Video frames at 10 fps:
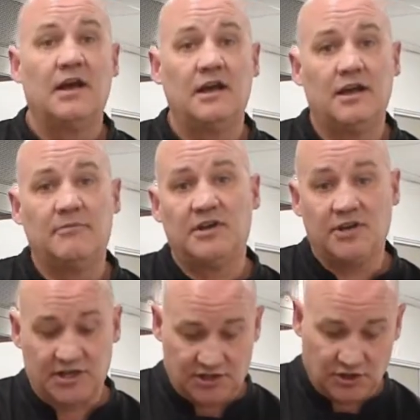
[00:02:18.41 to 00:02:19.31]
A
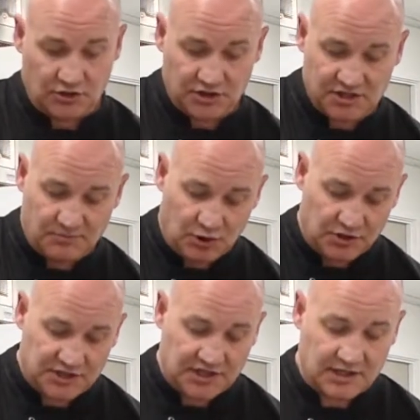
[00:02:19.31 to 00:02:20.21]
nice non-small
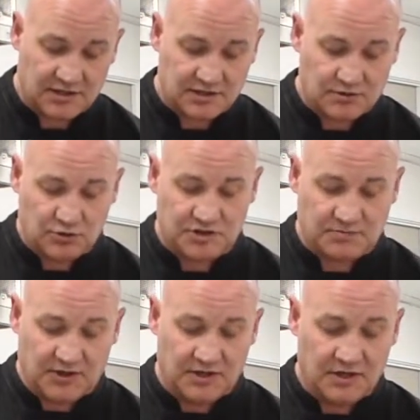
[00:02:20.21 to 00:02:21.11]
stick
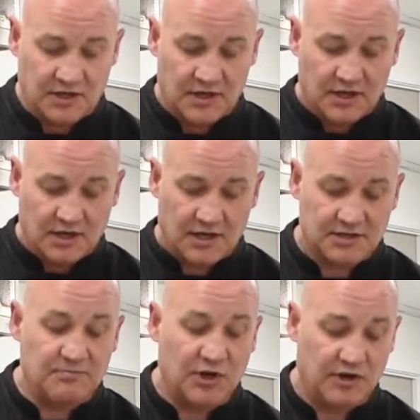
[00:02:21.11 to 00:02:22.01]
saucepan
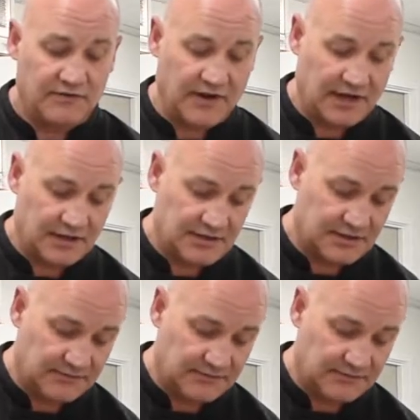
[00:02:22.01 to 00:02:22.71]
is perfect.